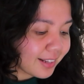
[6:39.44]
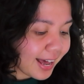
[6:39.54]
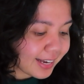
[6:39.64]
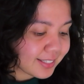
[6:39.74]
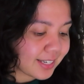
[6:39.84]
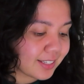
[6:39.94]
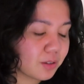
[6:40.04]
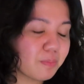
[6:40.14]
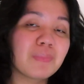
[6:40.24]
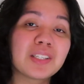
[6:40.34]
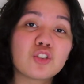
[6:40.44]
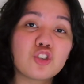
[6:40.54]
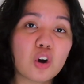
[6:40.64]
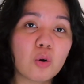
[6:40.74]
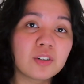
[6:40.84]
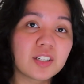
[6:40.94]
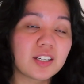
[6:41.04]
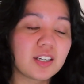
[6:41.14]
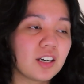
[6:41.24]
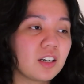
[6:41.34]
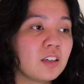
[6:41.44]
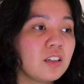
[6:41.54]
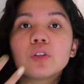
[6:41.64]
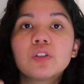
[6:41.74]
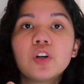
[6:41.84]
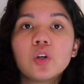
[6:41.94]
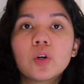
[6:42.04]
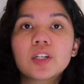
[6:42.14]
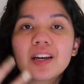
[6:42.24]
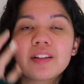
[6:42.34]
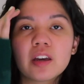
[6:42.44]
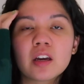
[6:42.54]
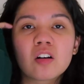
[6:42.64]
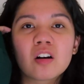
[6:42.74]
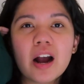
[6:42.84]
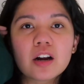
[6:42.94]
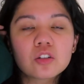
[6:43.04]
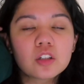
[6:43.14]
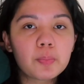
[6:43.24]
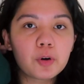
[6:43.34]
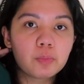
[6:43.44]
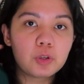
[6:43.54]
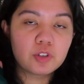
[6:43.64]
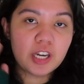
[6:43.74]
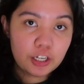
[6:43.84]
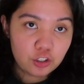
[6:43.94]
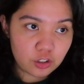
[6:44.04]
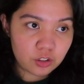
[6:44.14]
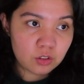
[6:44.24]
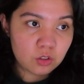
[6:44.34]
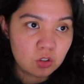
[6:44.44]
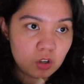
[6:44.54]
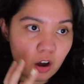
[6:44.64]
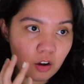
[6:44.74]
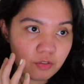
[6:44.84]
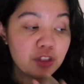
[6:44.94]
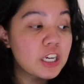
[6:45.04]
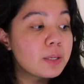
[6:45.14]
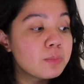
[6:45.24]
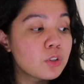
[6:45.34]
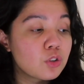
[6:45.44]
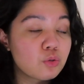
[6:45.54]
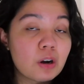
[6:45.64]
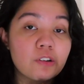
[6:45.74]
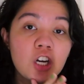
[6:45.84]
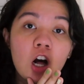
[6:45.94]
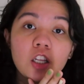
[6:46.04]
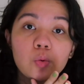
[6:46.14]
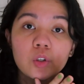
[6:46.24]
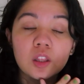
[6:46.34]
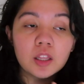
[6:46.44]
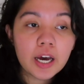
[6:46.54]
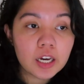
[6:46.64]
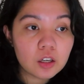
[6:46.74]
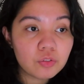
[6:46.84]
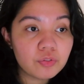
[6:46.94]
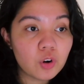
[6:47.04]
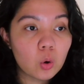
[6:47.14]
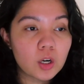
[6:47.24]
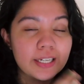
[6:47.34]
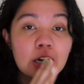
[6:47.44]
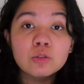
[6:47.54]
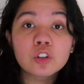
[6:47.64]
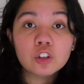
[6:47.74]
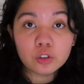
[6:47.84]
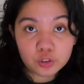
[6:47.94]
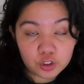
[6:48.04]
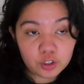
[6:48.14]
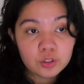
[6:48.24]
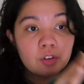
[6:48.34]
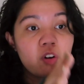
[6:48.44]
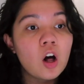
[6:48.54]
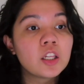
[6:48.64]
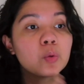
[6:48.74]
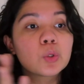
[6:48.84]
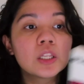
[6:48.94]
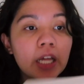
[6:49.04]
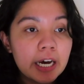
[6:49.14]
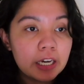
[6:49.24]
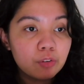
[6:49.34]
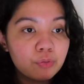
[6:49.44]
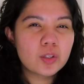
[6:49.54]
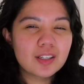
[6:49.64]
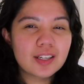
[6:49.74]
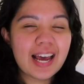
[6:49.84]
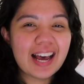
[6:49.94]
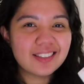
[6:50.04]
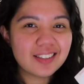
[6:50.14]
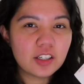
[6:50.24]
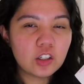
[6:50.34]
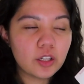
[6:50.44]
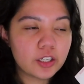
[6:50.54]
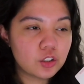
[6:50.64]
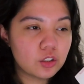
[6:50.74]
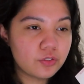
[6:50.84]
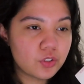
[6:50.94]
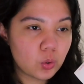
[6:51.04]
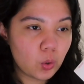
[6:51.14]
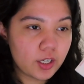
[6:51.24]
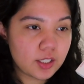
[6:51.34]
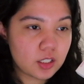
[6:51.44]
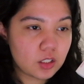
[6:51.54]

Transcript: alas, it's Miss Joan Didion. Most of her works, I think, are actually permutations of themes surrounding Hollywood life or countercultures of Hollywood life. It's an essay collection of sorts,